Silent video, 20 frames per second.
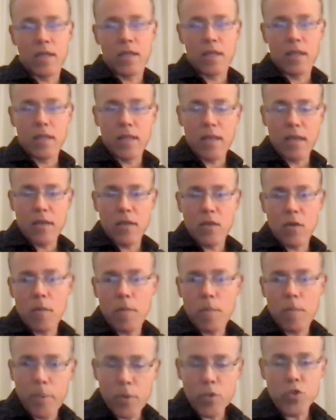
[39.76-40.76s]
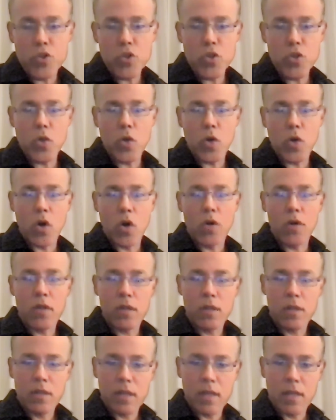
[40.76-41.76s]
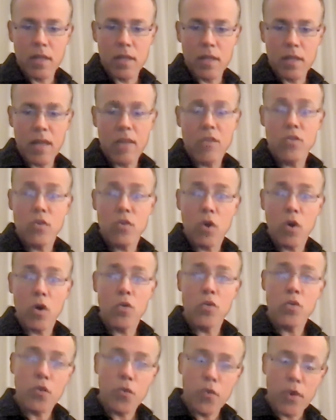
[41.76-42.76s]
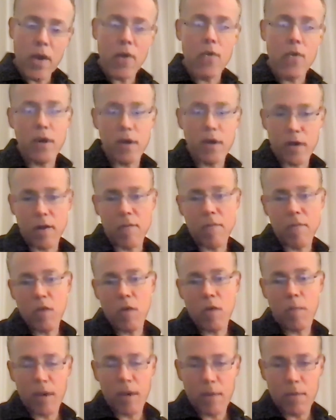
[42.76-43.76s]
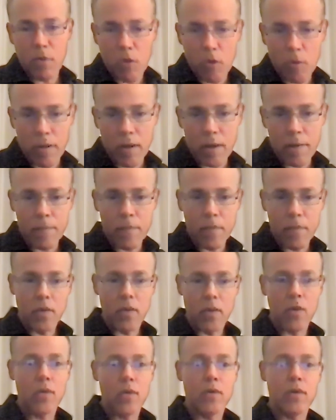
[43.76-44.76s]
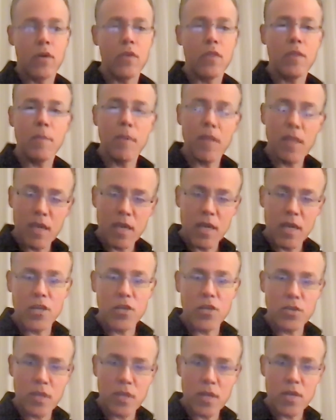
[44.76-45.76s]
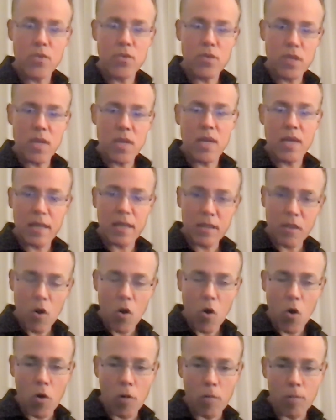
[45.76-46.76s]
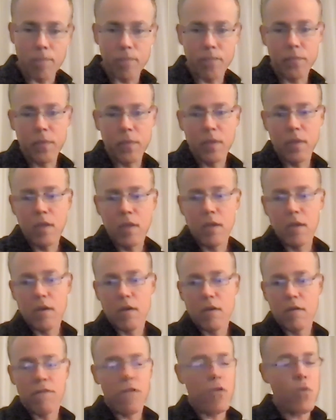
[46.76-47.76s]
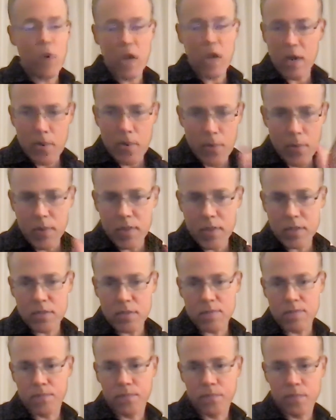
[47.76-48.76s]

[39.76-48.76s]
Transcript: they don't put you on your regular carbidopa levodopa, on the medication that you take at home, for whatever reason,